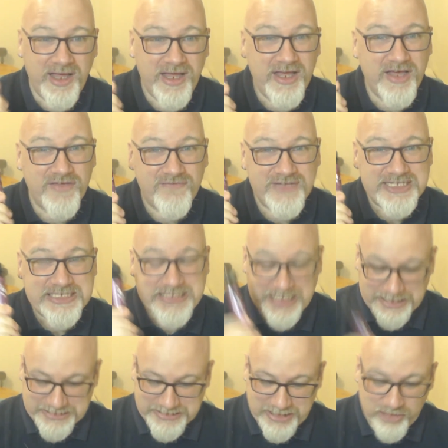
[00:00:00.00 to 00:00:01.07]
It is
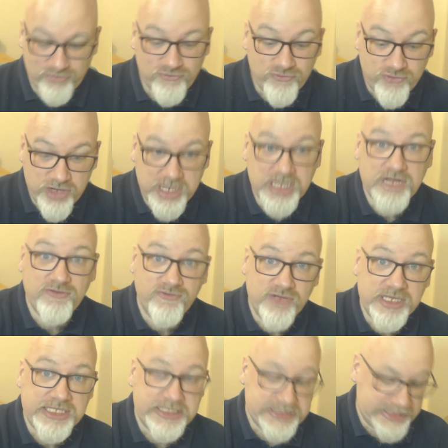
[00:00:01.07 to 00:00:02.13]
fantastic, really,
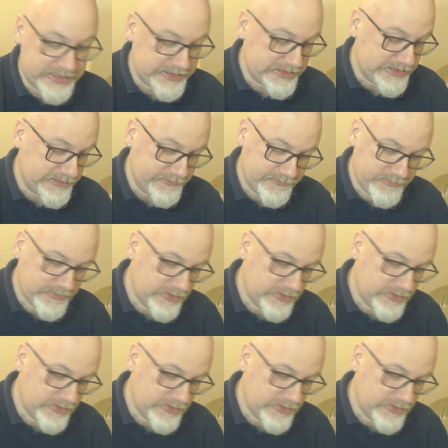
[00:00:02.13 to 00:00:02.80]
really tasty.